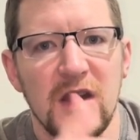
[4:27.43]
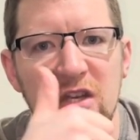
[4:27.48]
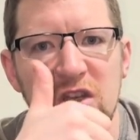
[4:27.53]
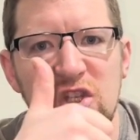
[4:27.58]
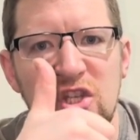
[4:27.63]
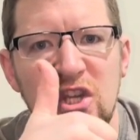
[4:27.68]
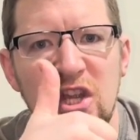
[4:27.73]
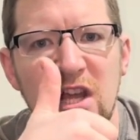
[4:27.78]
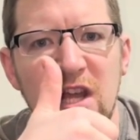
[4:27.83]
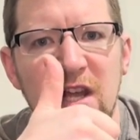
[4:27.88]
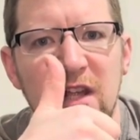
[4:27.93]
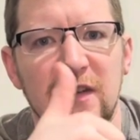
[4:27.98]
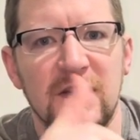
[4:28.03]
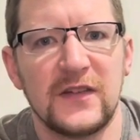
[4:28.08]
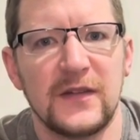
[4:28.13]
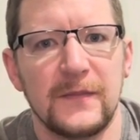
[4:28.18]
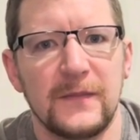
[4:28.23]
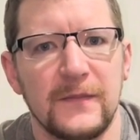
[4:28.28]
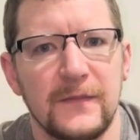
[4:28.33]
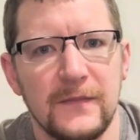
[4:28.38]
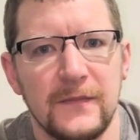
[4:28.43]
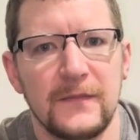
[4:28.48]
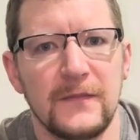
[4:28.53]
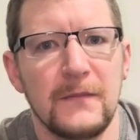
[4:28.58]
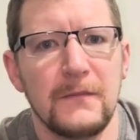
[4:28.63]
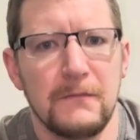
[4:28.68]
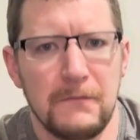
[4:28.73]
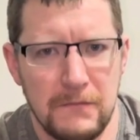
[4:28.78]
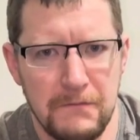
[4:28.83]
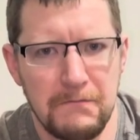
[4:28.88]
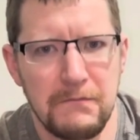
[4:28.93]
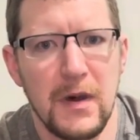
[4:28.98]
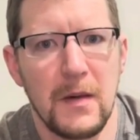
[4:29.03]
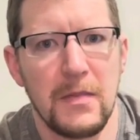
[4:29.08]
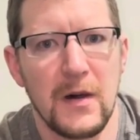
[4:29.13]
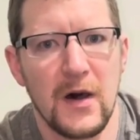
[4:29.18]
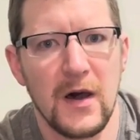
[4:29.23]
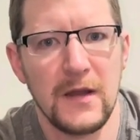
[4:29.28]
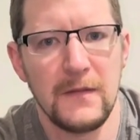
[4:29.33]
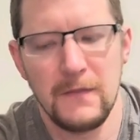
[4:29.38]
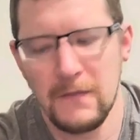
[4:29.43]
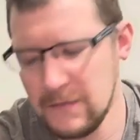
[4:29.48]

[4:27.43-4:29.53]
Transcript: Cheers. Bye-bye.